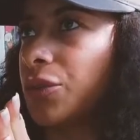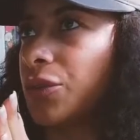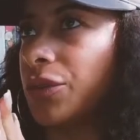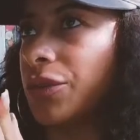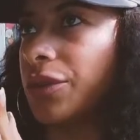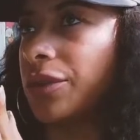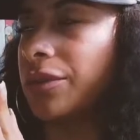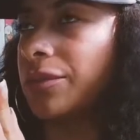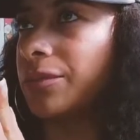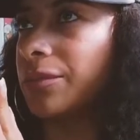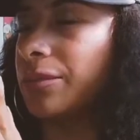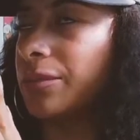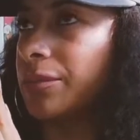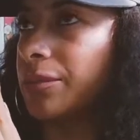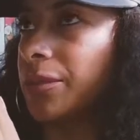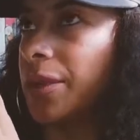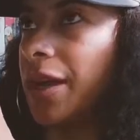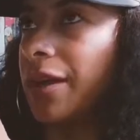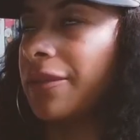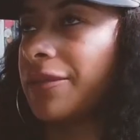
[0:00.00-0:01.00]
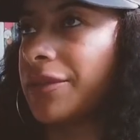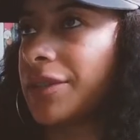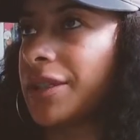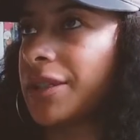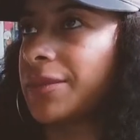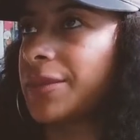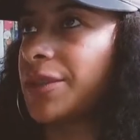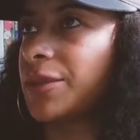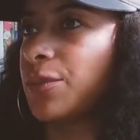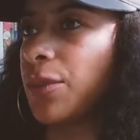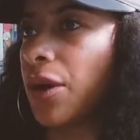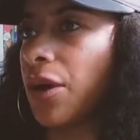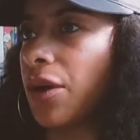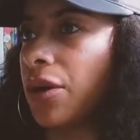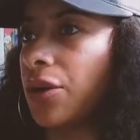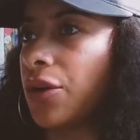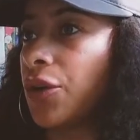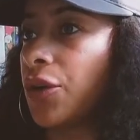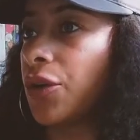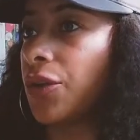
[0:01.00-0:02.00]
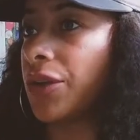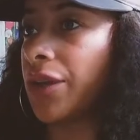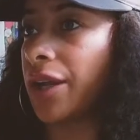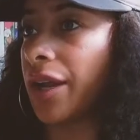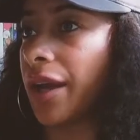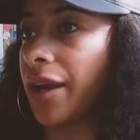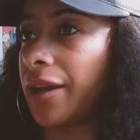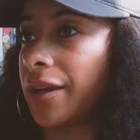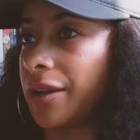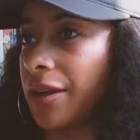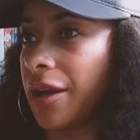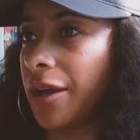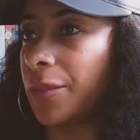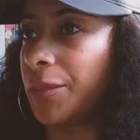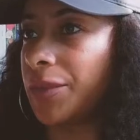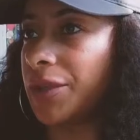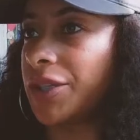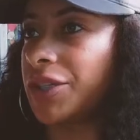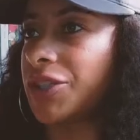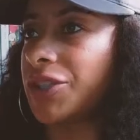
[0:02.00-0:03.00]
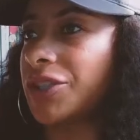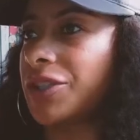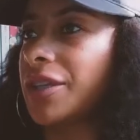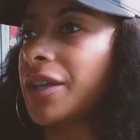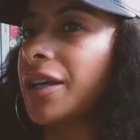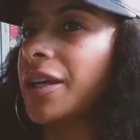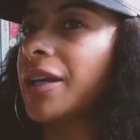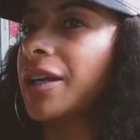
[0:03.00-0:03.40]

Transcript: or every small goal that I accomplish,